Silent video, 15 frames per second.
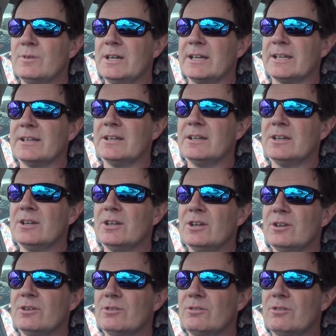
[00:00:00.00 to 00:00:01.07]
way.
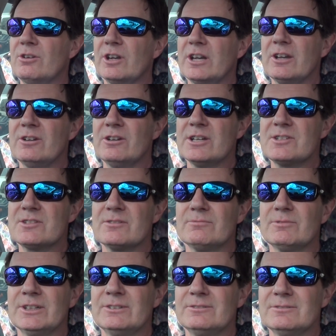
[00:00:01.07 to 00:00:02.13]
Alright guys,
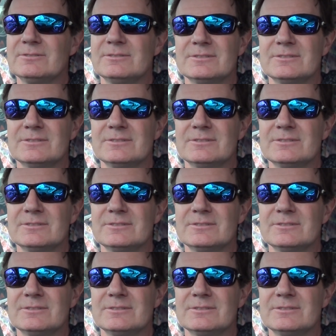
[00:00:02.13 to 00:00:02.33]
well,